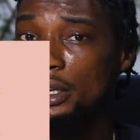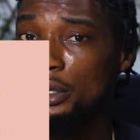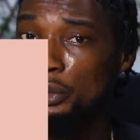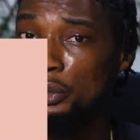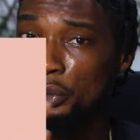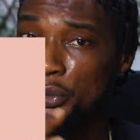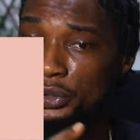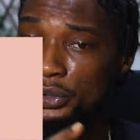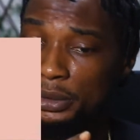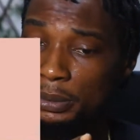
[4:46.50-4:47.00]

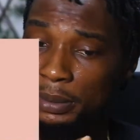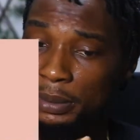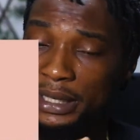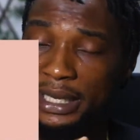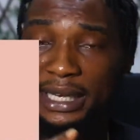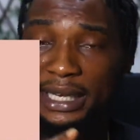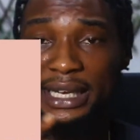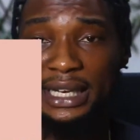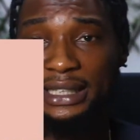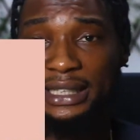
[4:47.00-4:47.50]
low
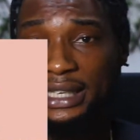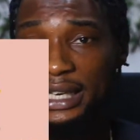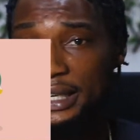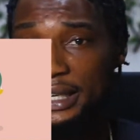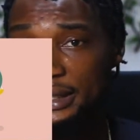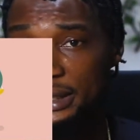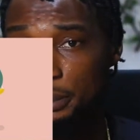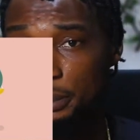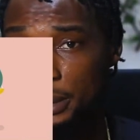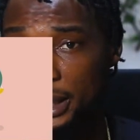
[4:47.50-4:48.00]
supply and high
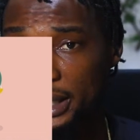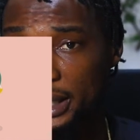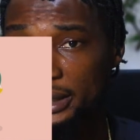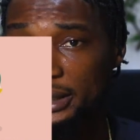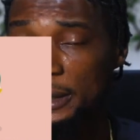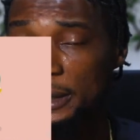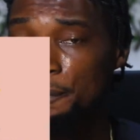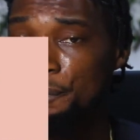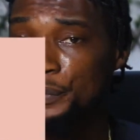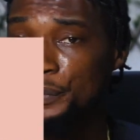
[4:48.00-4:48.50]
demand.
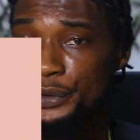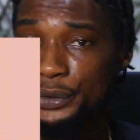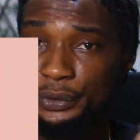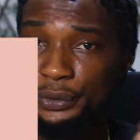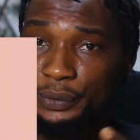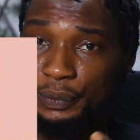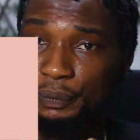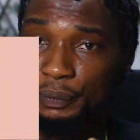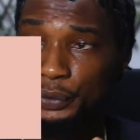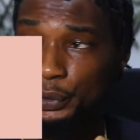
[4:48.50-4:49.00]

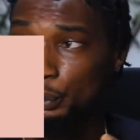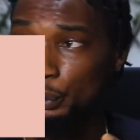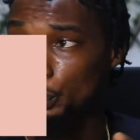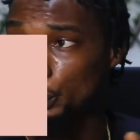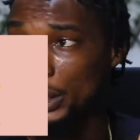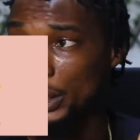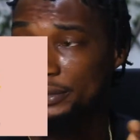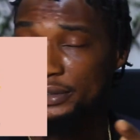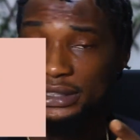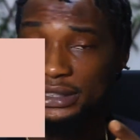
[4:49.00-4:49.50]
You
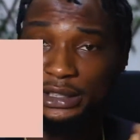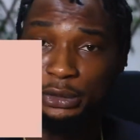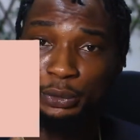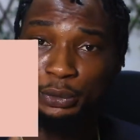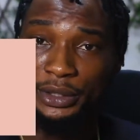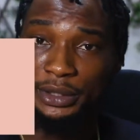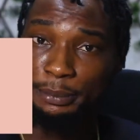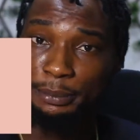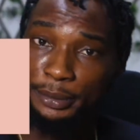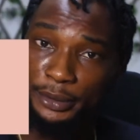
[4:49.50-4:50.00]
have seen it with
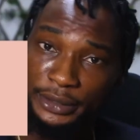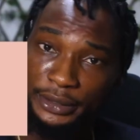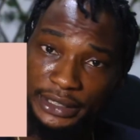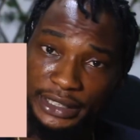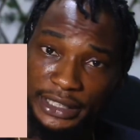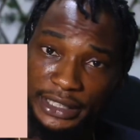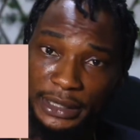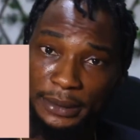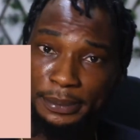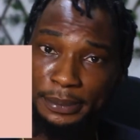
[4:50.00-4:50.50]
the Bored
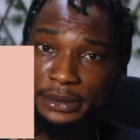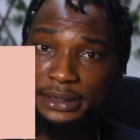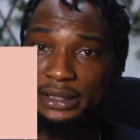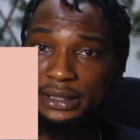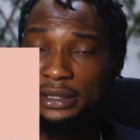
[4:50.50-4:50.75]
Apes.